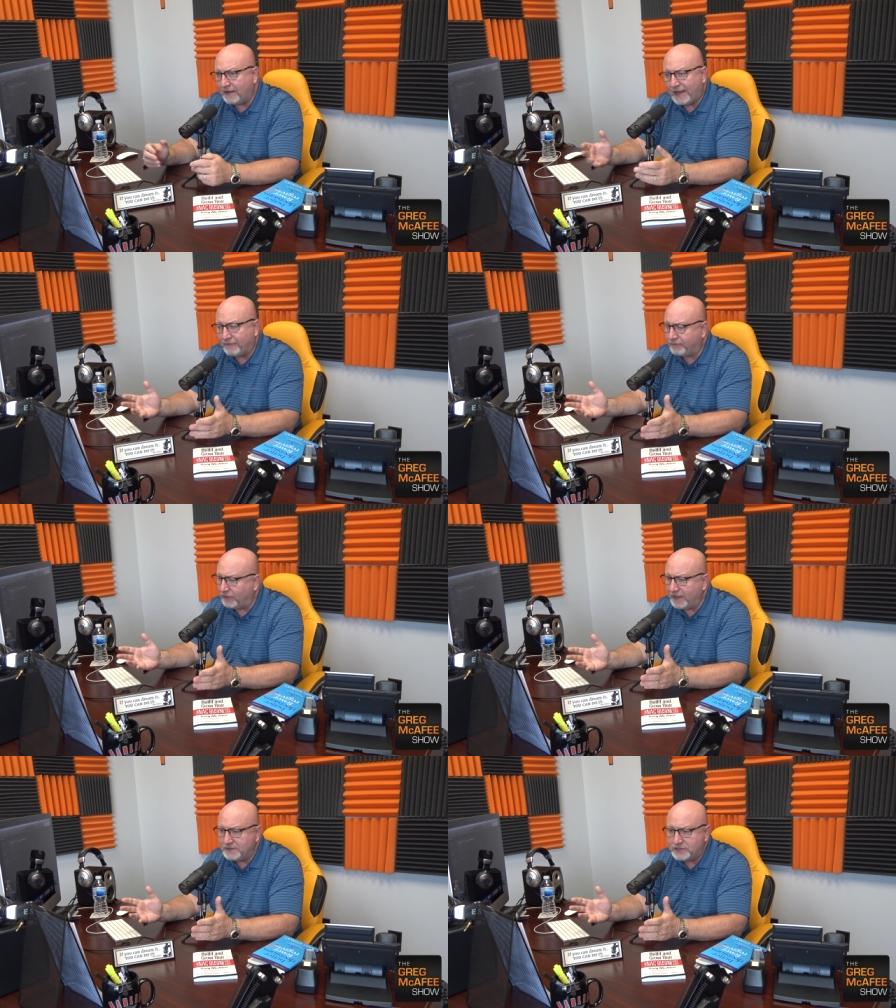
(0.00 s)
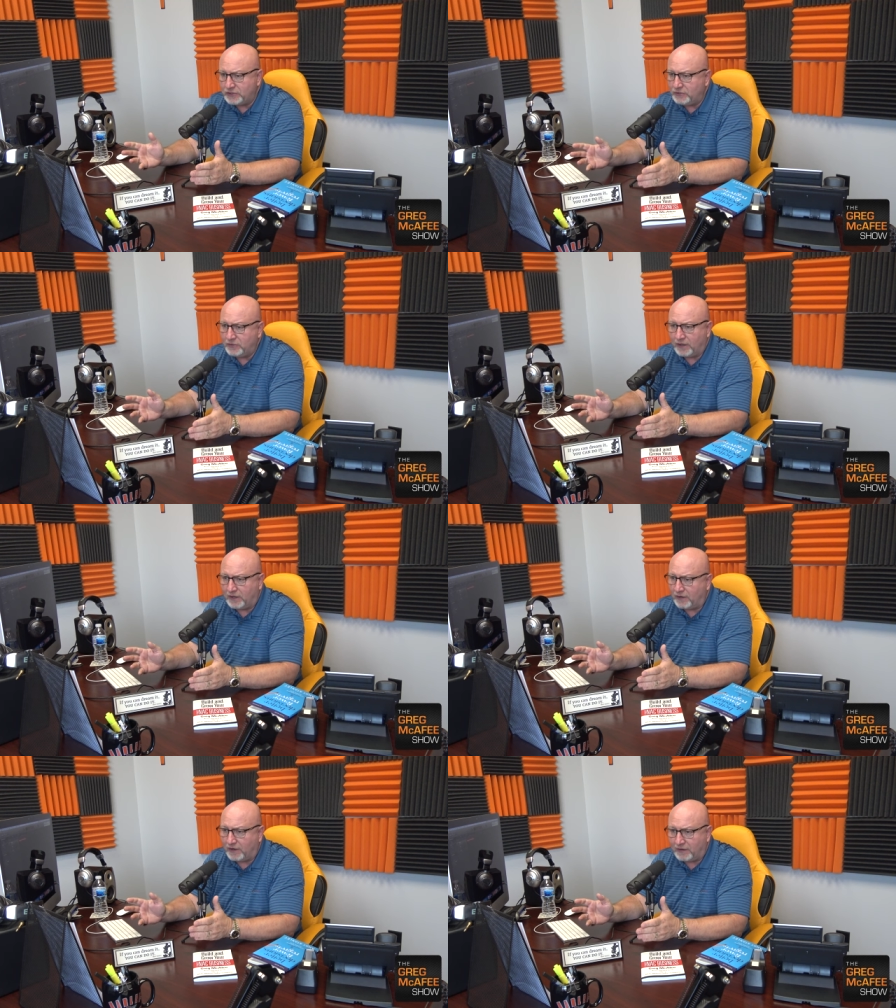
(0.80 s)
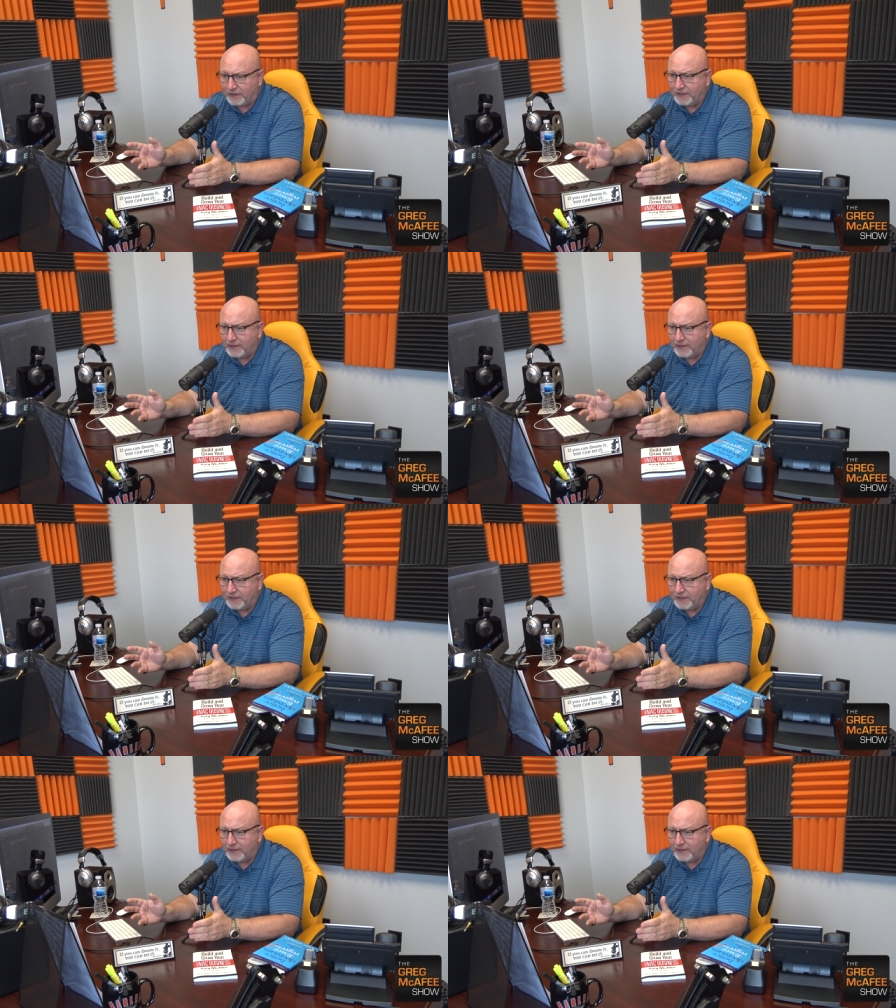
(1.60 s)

I have friends who are